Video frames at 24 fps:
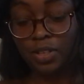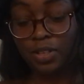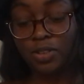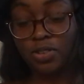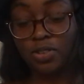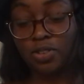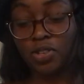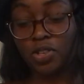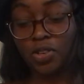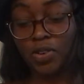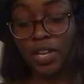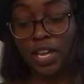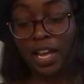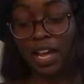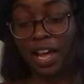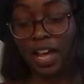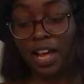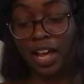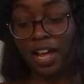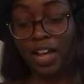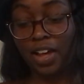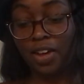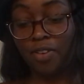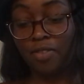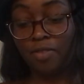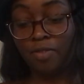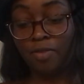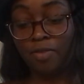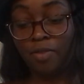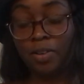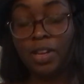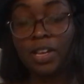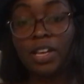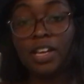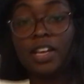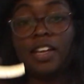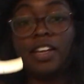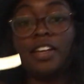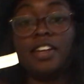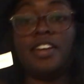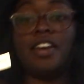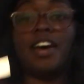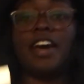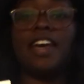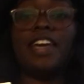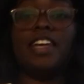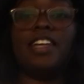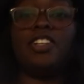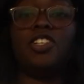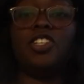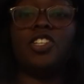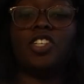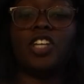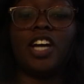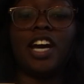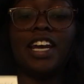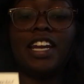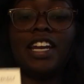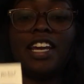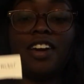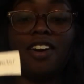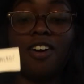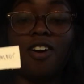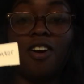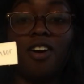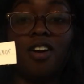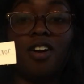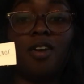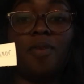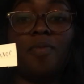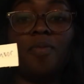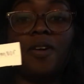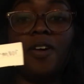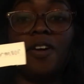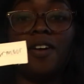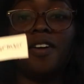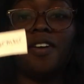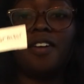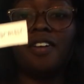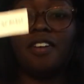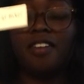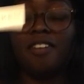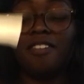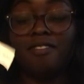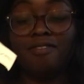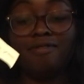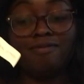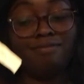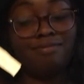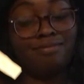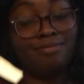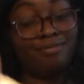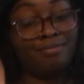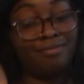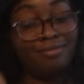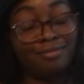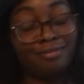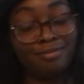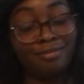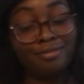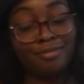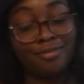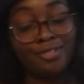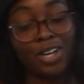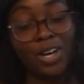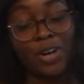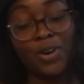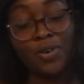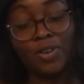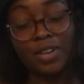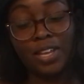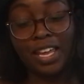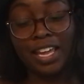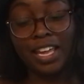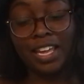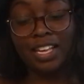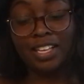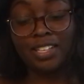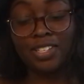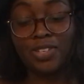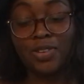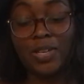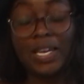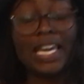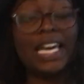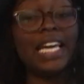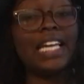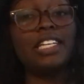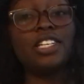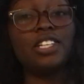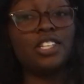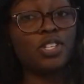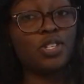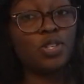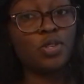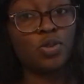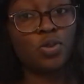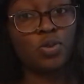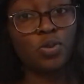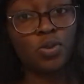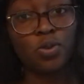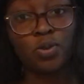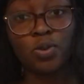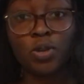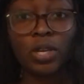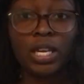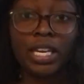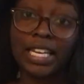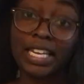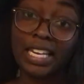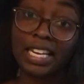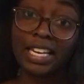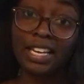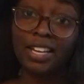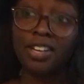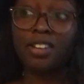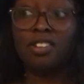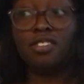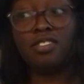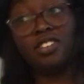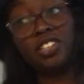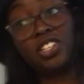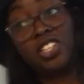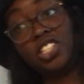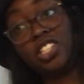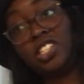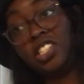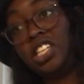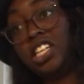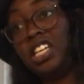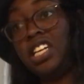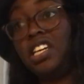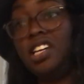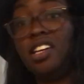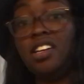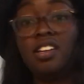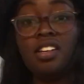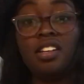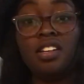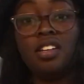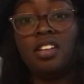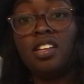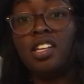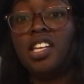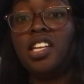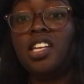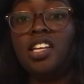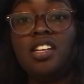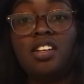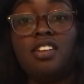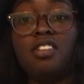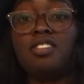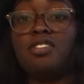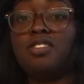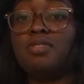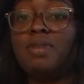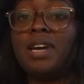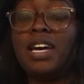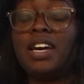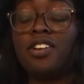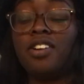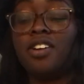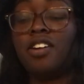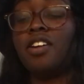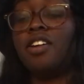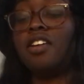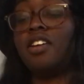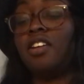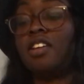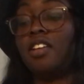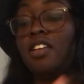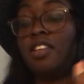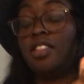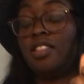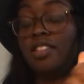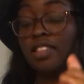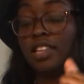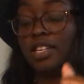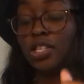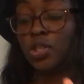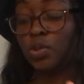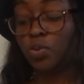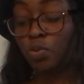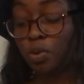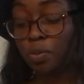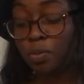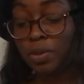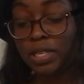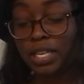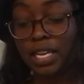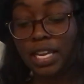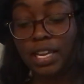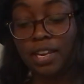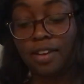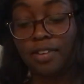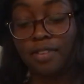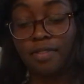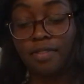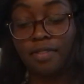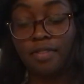So we have Knight in Shining Armor. Okay, so he kind of just, he, she, doesn't matter. They swooped in.